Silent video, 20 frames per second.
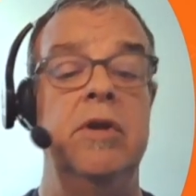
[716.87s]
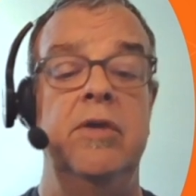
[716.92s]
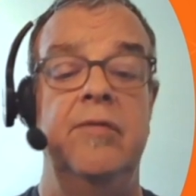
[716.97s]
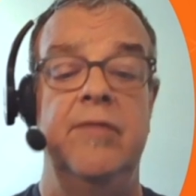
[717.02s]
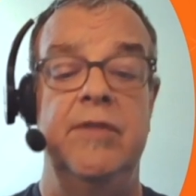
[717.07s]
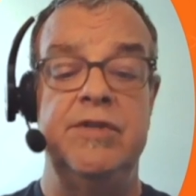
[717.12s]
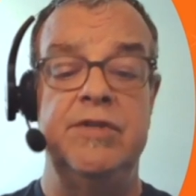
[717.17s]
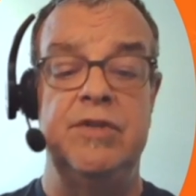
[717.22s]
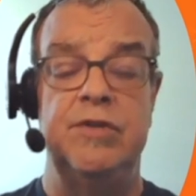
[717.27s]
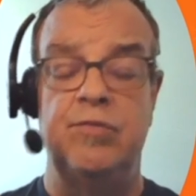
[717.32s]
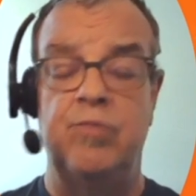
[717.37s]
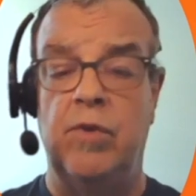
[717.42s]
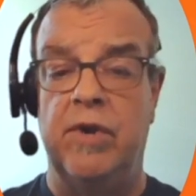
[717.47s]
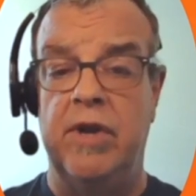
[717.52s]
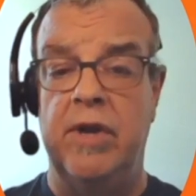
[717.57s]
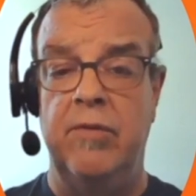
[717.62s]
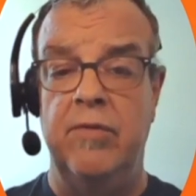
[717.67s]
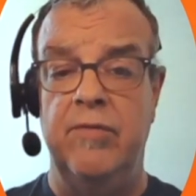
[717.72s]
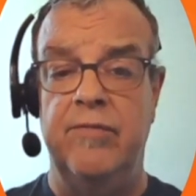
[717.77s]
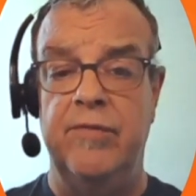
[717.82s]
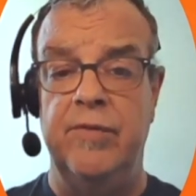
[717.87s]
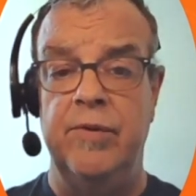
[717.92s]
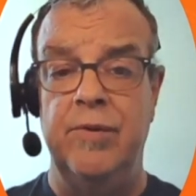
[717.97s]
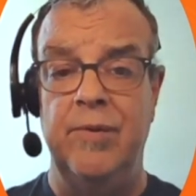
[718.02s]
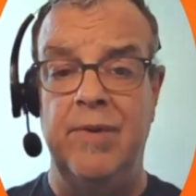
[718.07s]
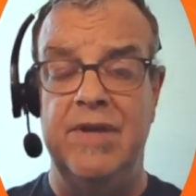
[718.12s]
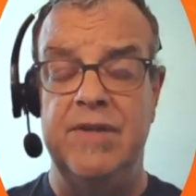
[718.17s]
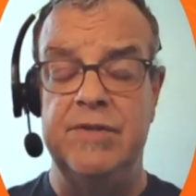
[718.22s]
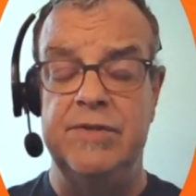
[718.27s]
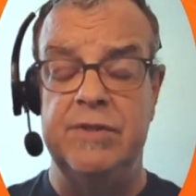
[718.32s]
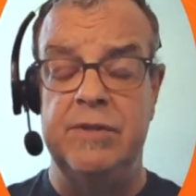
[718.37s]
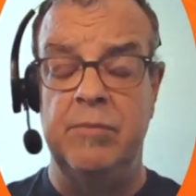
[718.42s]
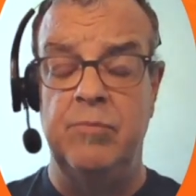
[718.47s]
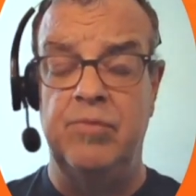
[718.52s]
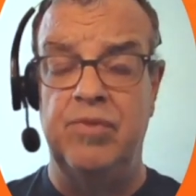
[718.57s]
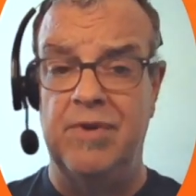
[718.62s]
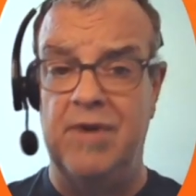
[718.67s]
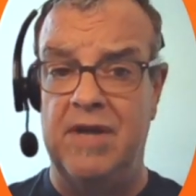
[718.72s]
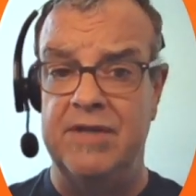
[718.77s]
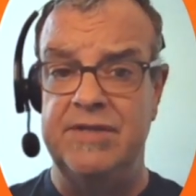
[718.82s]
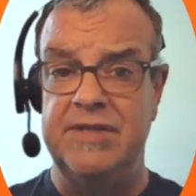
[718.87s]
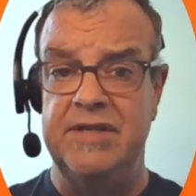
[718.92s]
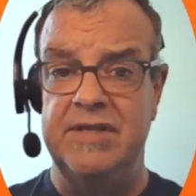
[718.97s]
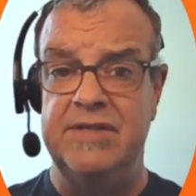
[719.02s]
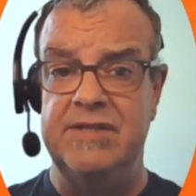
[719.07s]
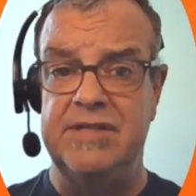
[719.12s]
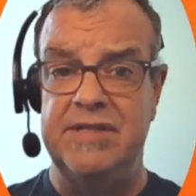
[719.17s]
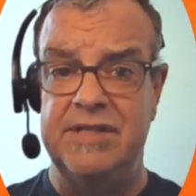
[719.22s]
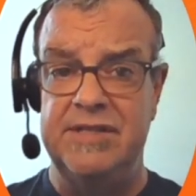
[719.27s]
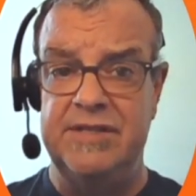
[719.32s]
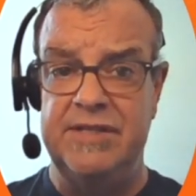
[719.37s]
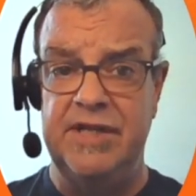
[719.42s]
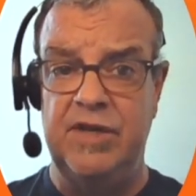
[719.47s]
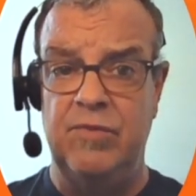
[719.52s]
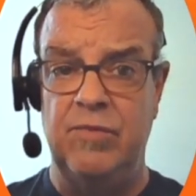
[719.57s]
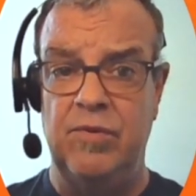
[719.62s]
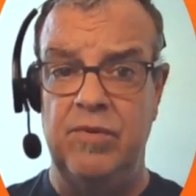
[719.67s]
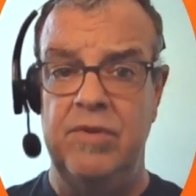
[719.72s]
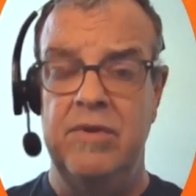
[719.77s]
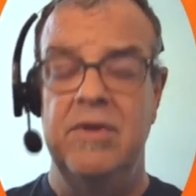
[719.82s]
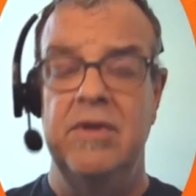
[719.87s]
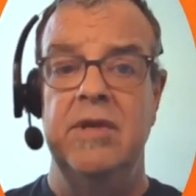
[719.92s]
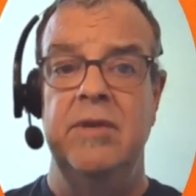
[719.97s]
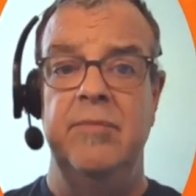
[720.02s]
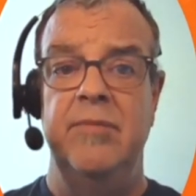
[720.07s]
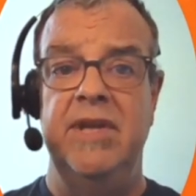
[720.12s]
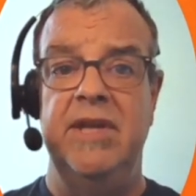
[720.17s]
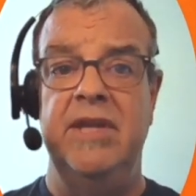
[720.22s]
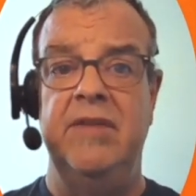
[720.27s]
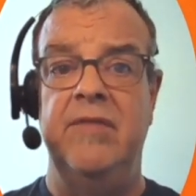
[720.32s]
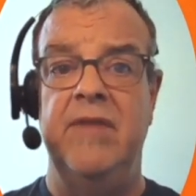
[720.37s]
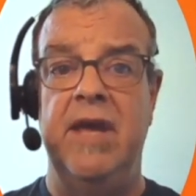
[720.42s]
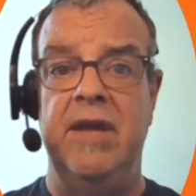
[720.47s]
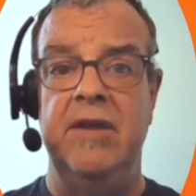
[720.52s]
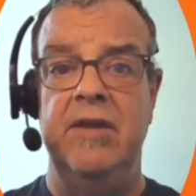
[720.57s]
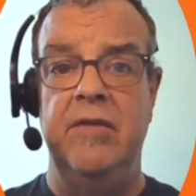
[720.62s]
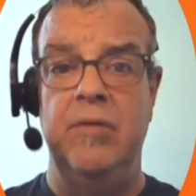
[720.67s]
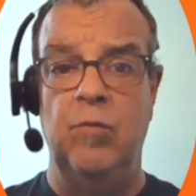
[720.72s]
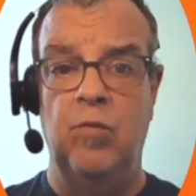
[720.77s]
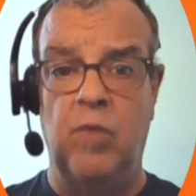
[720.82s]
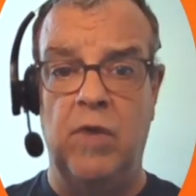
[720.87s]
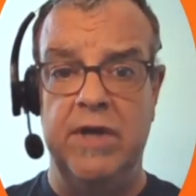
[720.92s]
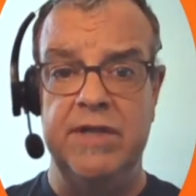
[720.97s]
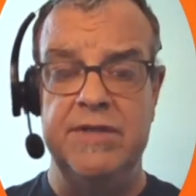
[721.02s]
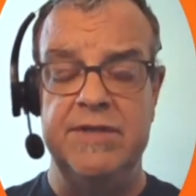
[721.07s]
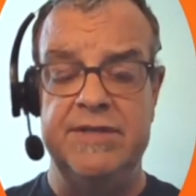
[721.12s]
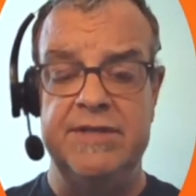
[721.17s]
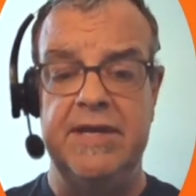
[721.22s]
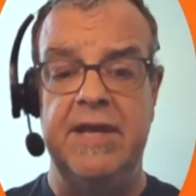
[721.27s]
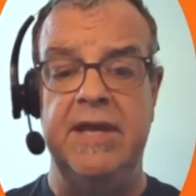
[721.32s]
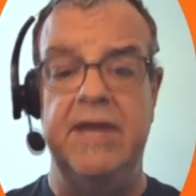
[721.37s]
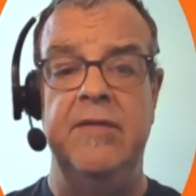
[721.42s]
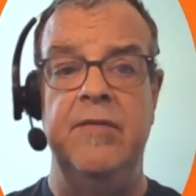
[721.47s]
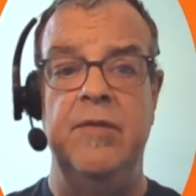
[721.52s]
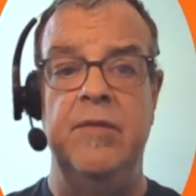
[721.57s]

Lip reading: This is what I refer to as processed SQL, meaning that what is set in the